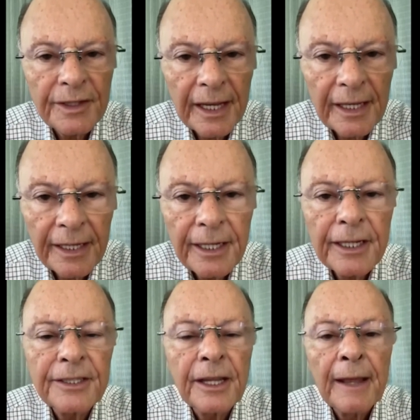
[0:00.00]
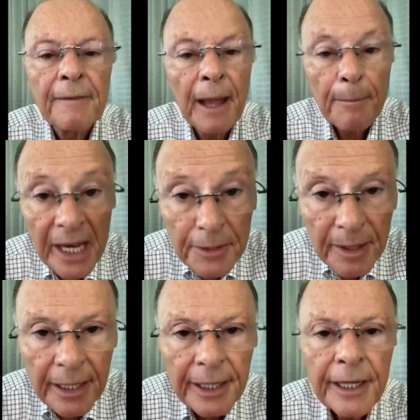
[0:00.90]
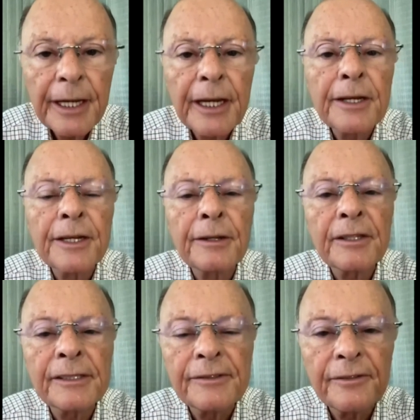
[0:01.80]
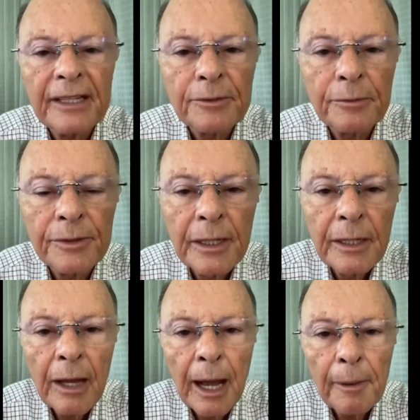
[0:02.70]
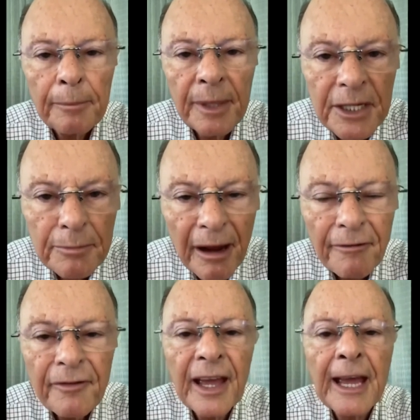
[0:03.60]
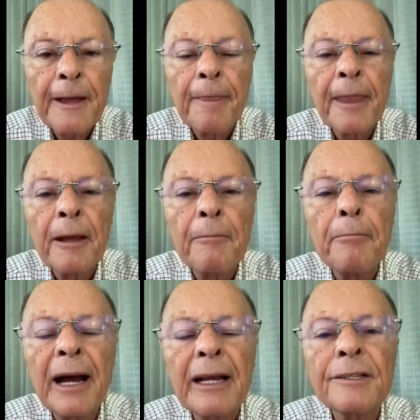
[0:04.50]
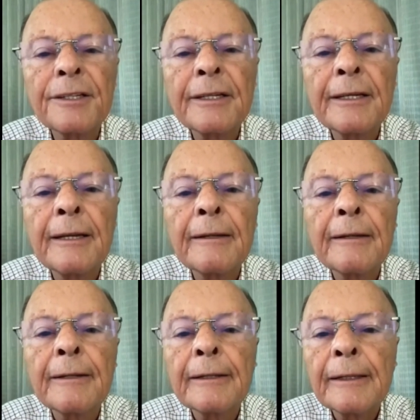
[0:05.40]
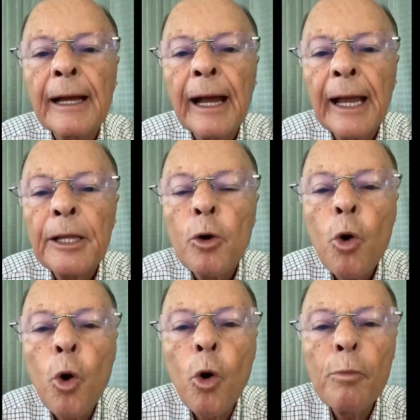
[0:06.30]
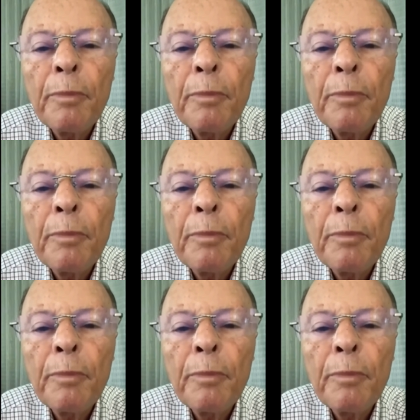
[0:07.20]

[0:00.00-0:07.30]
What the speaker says: Although she was of the church, of the same church, same branch, we had the same faith, but